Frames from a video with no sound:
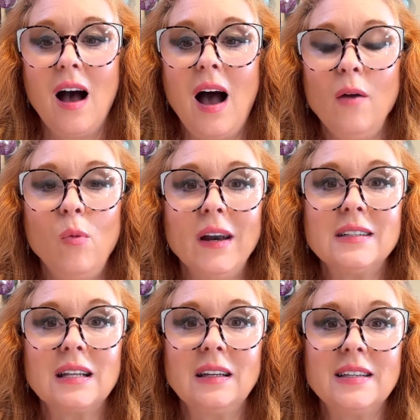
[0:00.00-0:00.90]
I wanted
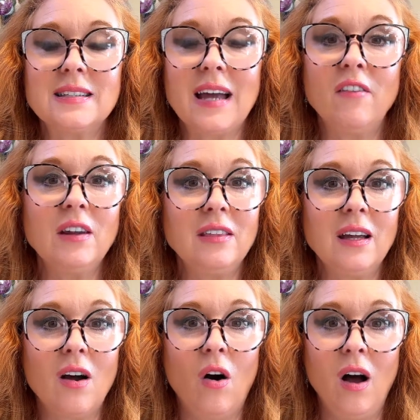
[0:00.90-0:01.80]
to list
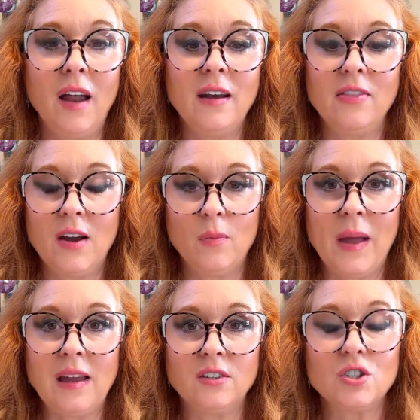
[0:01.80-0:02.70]
everything on their
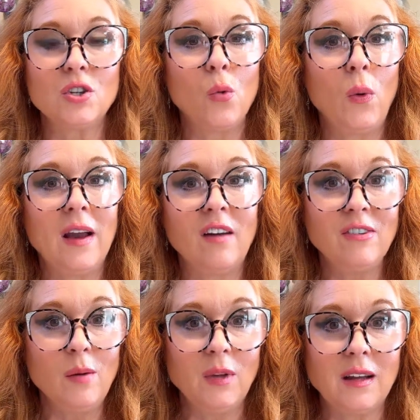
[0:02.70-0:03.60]
page. So whenever
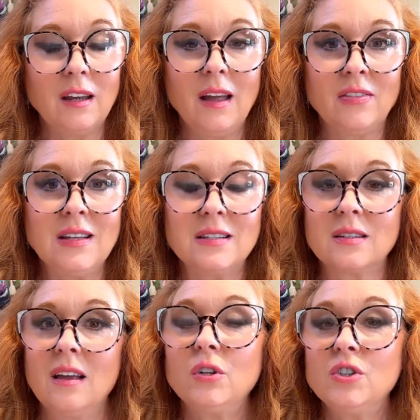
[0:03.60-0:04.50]
I'm looking at these
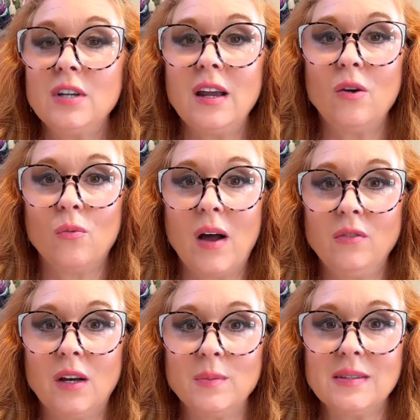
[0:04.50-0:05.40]
crochet
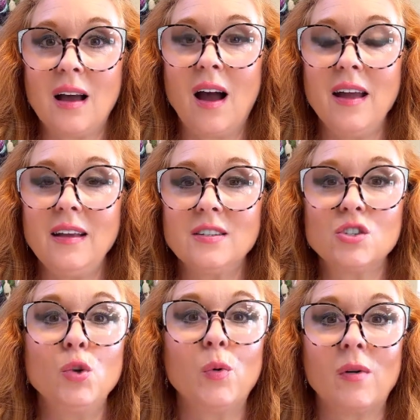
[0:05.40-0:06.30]
roundups, I
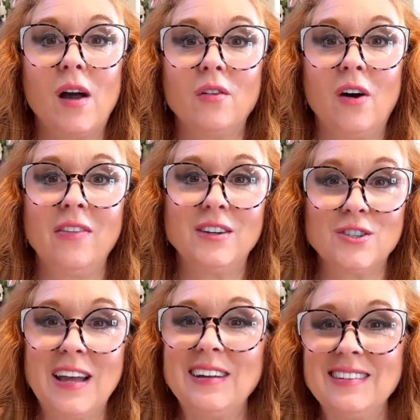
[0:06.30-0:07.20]
snoop around on their
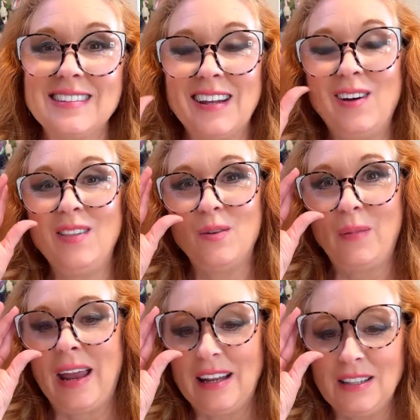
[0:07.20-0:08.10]
channels and on their
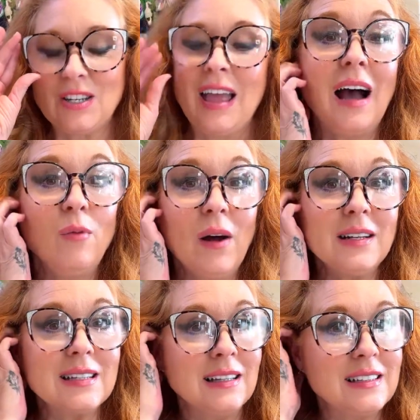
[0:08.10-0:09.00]
page. I wanted
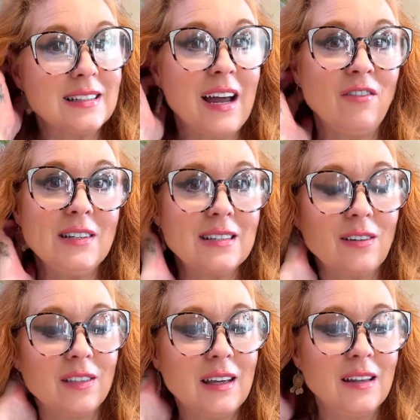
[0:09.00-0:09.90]
to list every
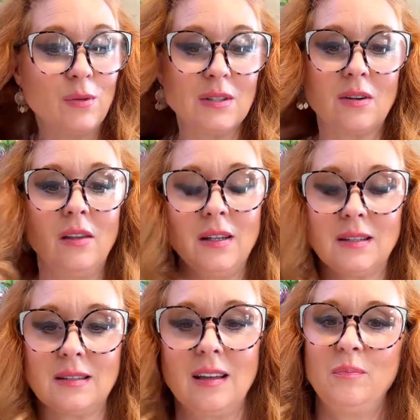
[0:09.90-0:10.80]
single thing that was on
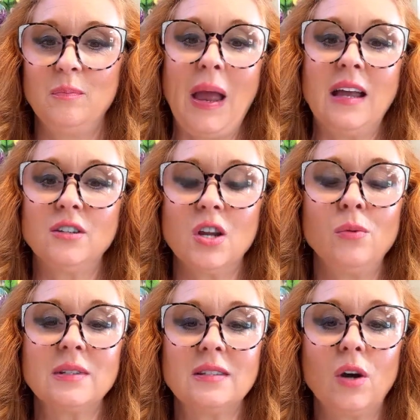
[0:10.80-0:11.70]
this page. It
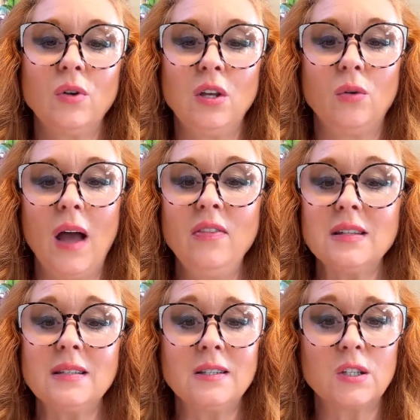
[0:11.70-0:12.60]
was so cute. And
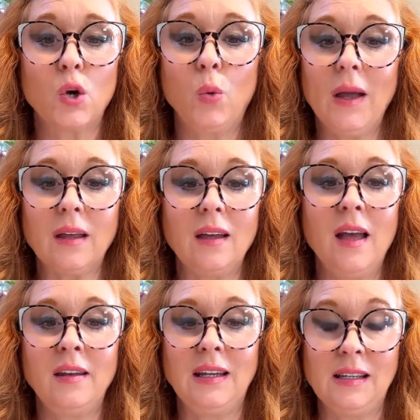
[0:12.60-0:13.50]
this is quick
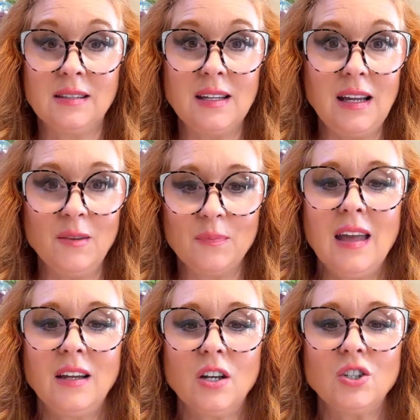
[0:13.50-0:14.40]
and easy.
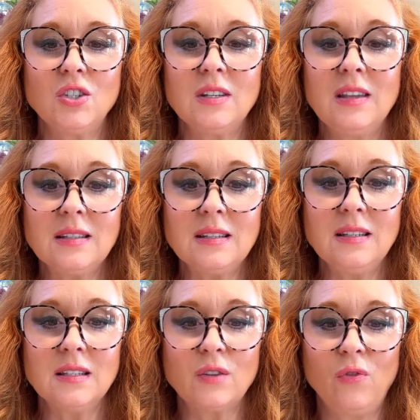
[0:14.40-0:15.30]
And this
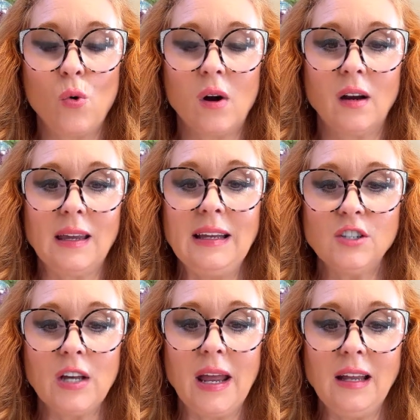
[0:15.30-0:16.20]
is for
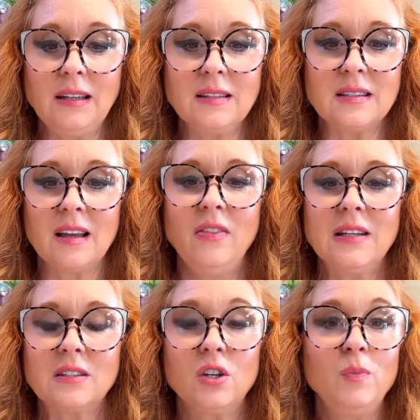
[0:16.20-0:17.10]
keychains.
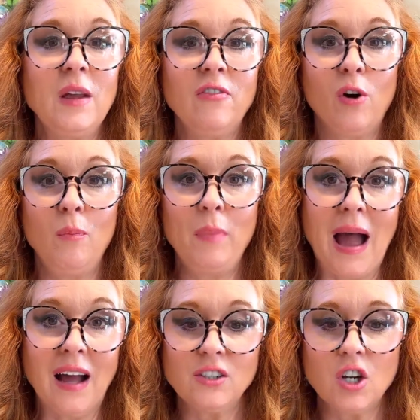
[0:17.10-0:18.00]
This could be for
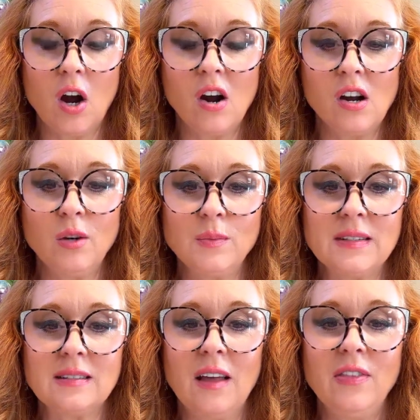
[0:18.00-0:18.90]
bag
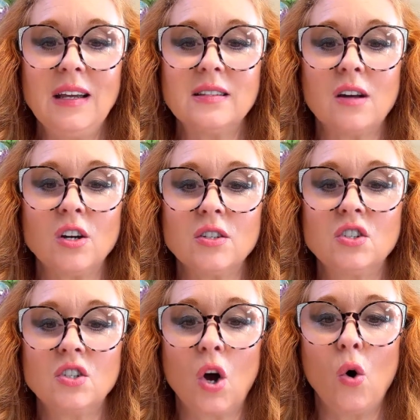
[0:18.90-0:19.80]
charms. These are
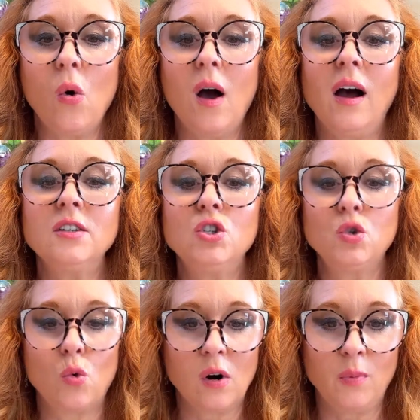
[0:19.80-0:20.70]
so
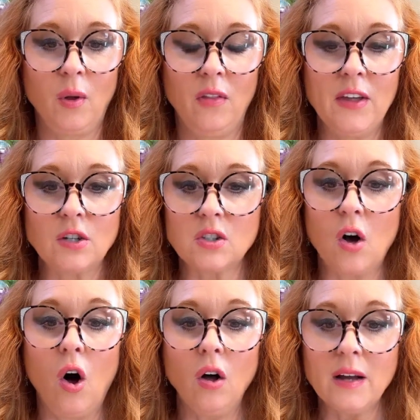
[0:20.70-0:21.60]
adorable. There's
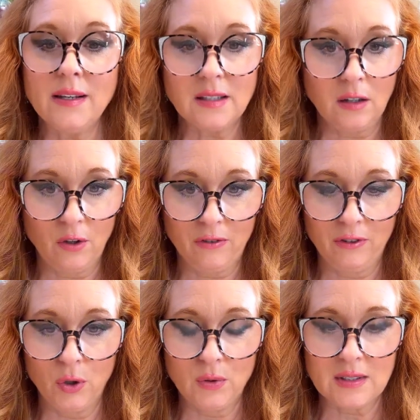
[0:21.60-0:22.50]
all kinds of little
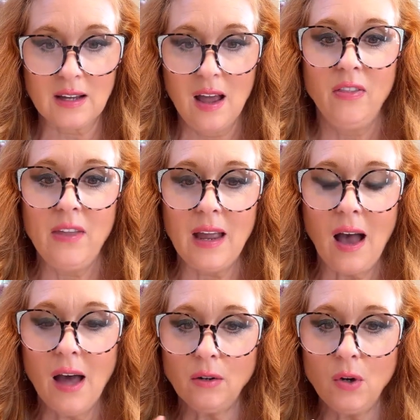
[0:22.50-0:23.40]
fruits.
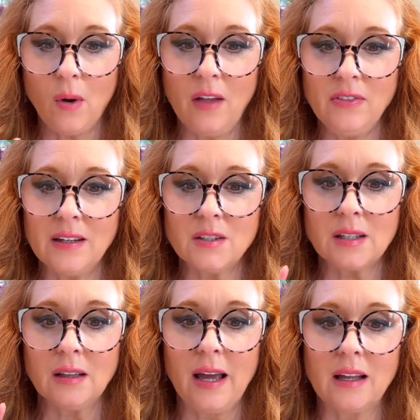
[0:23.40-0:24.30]
I don't know, there's
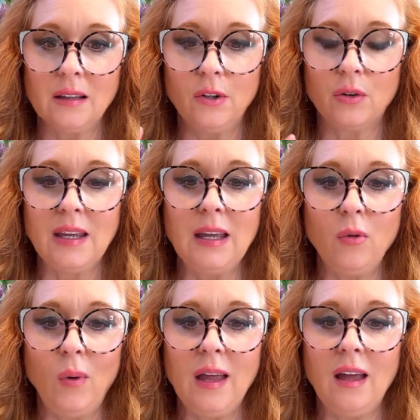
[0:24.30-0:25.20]
like a little
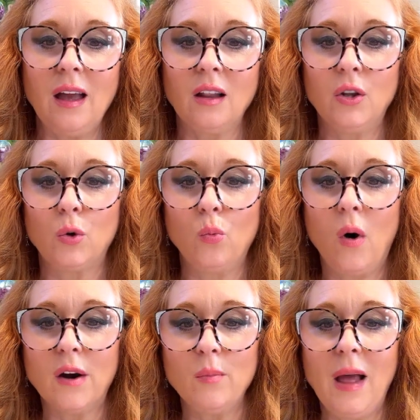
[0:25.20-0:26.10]
kiwi, a little
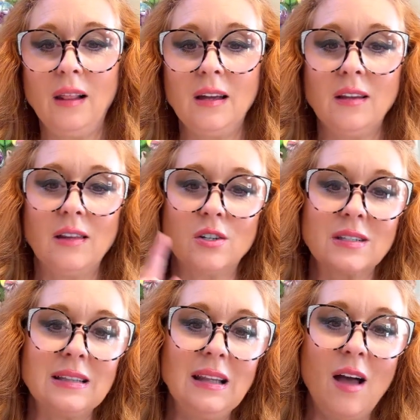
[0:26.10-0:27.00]
watermelon, there's
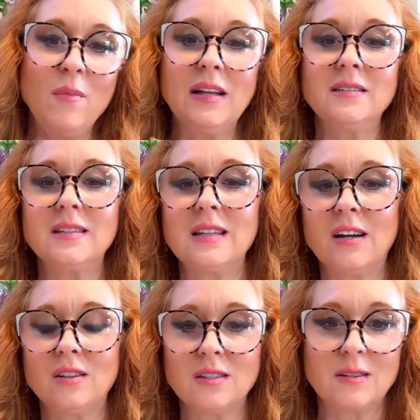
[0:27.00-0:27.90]
lemons,
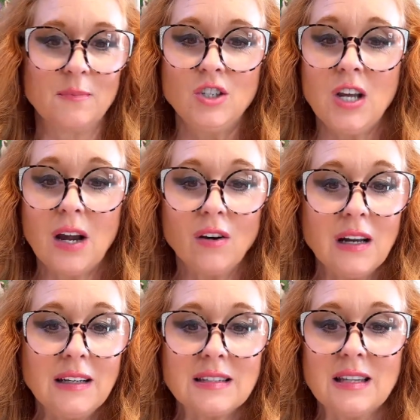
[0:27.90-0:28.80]
there's
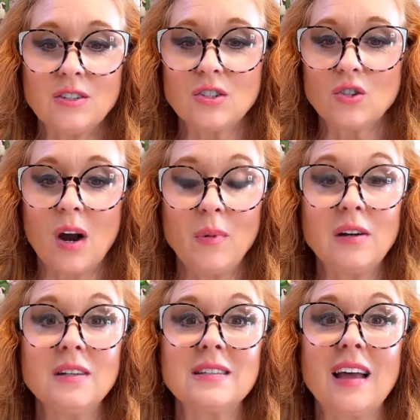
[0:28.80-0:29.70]
cherries, there's strawberries.